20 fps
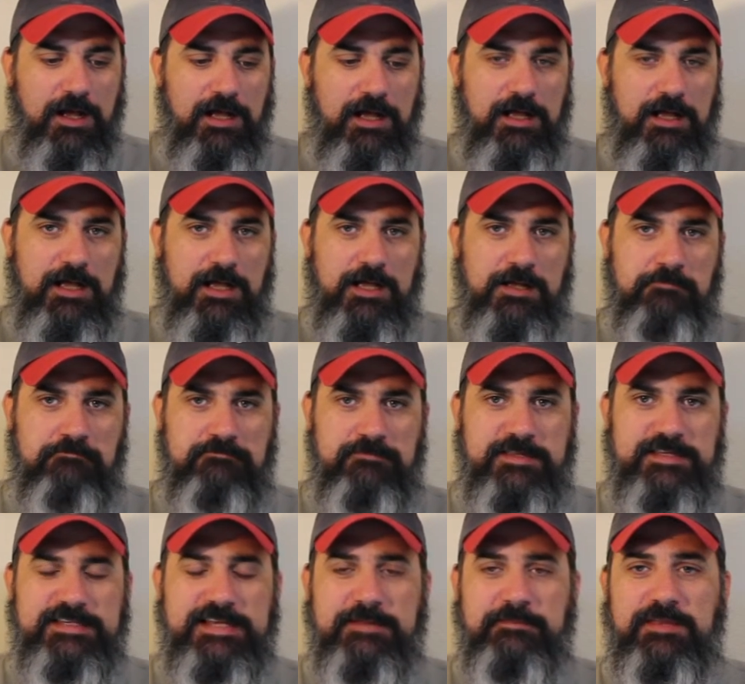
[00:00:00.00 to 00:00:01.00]
Um,
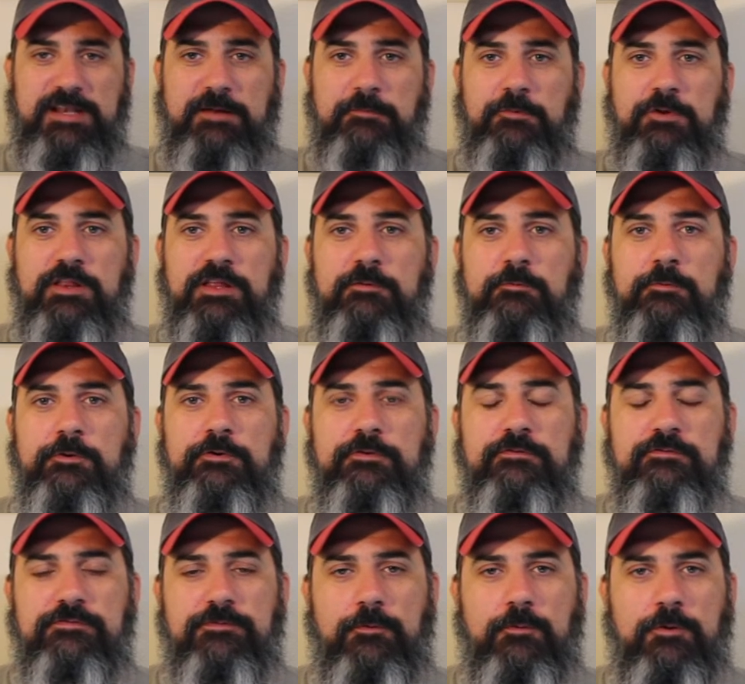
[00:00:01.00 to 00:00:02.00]
the team that I'm really
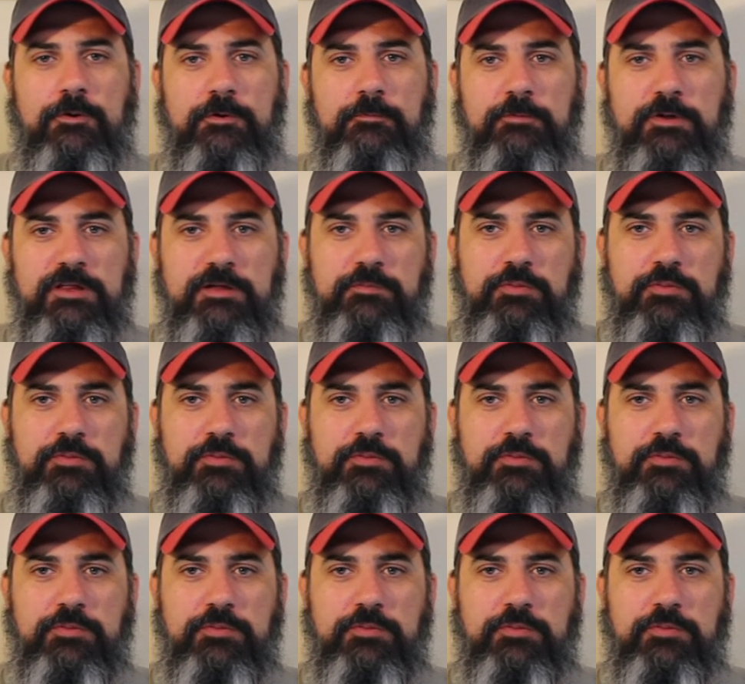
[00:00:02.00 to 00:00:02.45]
rooting for and really